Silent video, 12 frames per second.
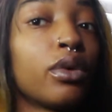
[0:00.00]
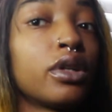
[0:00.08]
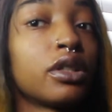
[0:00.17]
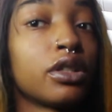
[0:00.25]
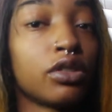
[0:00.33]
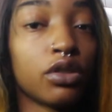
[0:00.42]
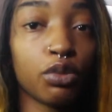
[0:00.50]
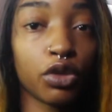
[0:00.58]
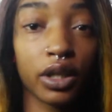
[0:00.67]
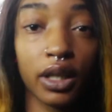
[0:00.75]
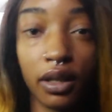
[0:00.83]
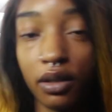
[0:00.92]
1 to 2
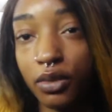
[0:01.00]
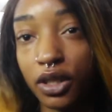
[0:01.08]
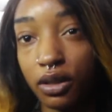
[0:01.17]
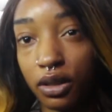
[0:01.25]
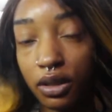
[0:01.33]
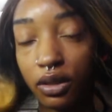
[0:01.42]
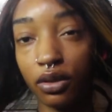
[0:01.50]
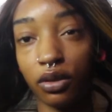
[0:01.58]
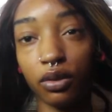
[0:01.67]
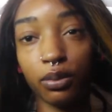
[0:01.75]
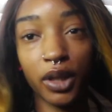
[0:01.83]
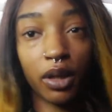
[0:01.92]
more times and
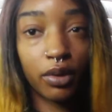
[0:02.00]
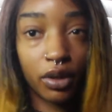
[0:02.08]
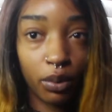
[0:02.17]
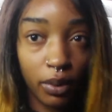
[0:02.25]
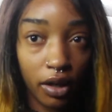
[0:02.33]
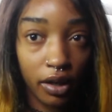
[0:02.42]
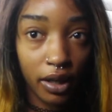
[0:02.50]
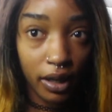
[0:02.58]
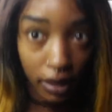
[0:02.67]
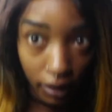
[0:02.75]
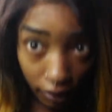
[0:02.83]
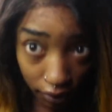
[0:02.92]
still be able to wear it.
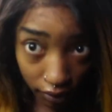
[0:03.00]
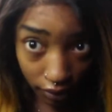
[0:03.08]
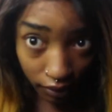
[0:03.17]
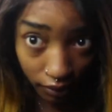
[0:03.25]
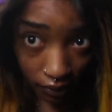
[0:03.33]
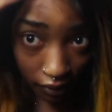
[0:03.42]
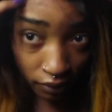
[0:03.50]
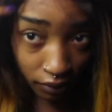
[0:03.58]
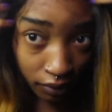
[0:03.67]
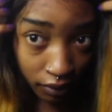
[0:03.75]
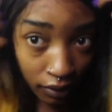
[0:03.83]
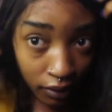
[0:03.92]
And
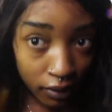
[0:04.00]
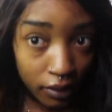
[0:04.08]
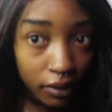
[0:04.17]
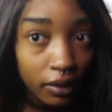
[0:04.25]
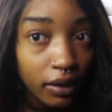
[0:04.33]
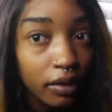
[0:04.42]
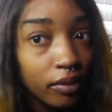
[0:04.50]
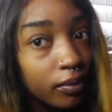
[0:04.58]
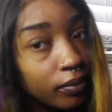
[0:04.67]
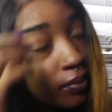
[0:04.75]
yeah,